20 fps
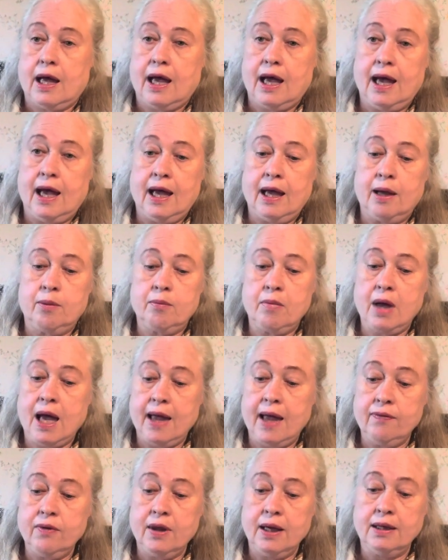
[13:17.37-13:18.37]
Um,
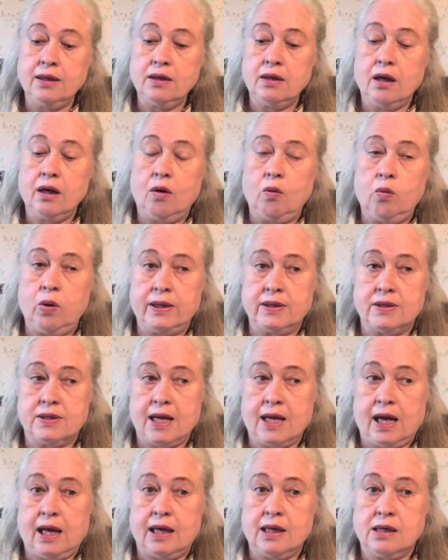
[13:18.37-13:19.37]
and then one
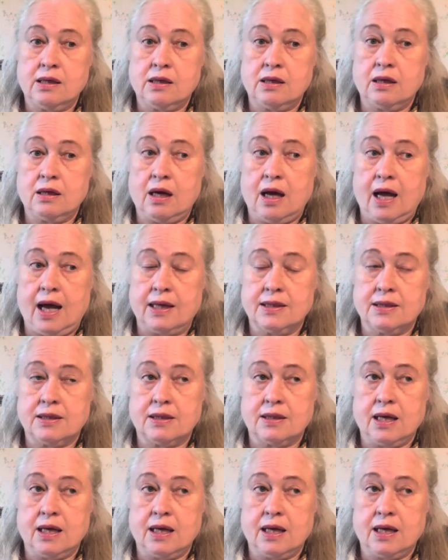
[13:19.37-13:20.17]
day, I